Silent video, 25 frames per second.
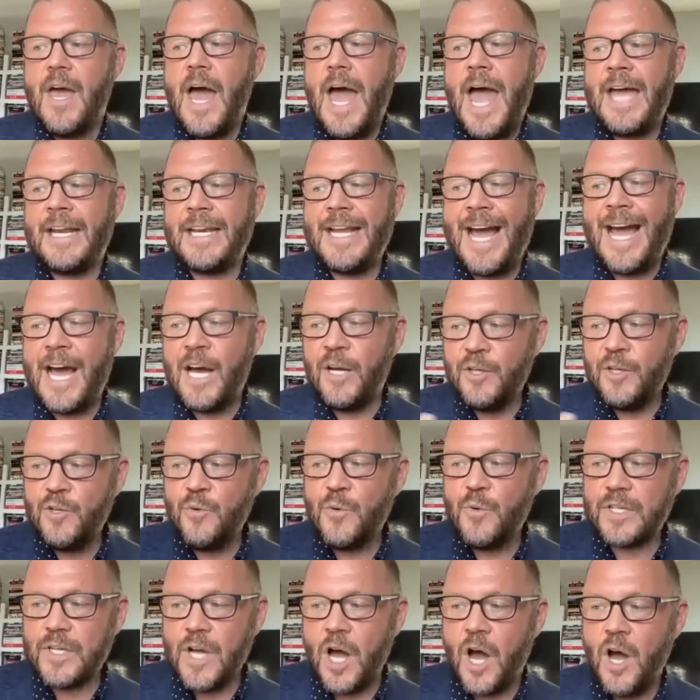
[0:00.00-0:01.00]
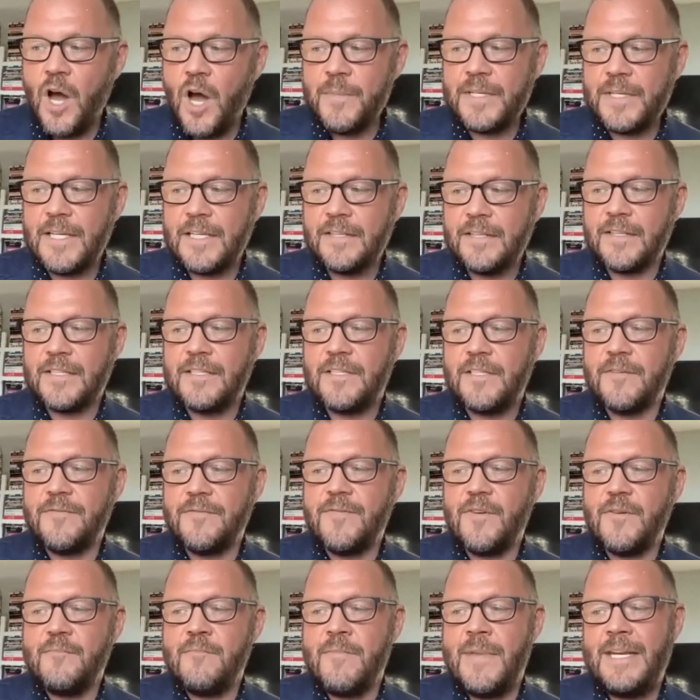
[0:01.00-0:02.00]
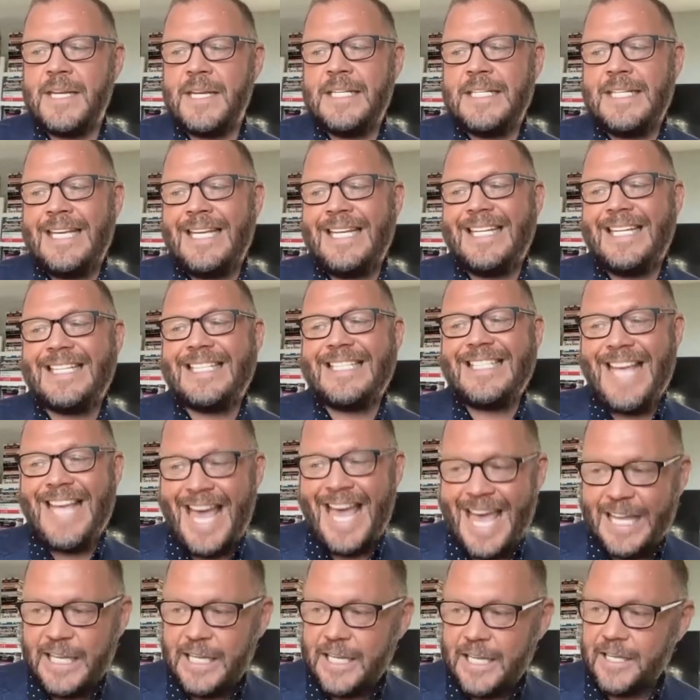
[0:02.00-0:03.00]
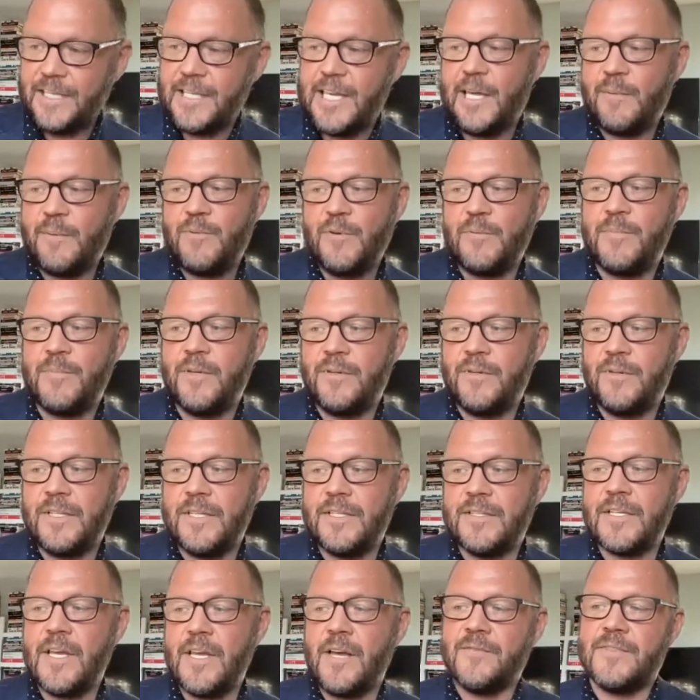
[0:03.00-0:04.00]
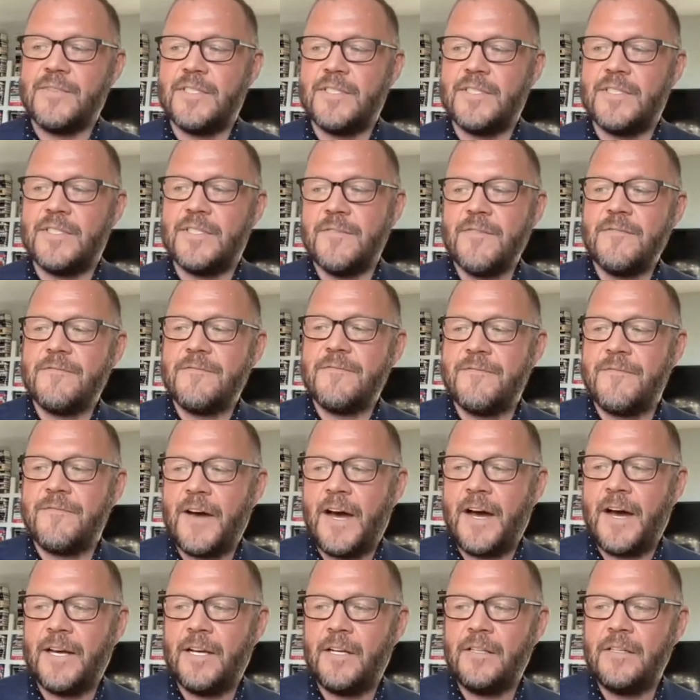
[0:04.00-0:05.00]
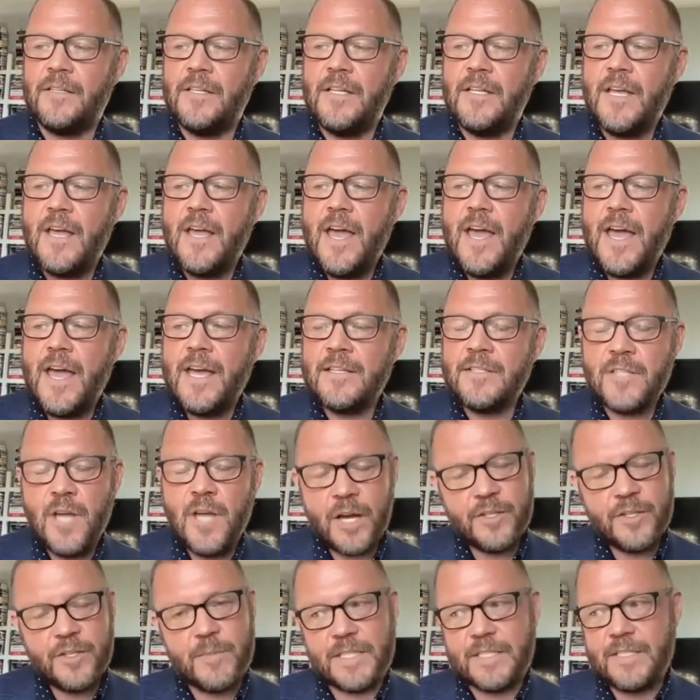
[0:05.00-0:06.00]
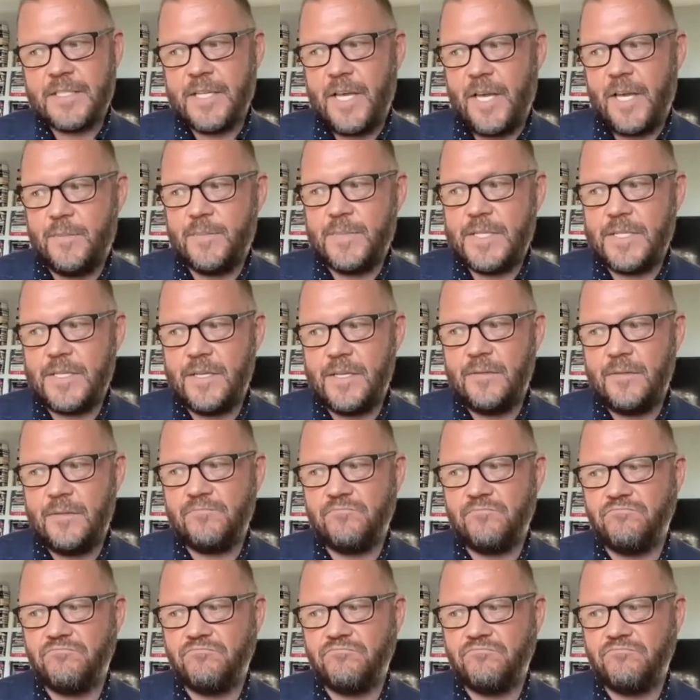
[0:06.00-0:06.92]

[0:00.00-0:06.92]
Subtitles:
And how do you accommodate the different metadata tagging capabilities of different file and document types?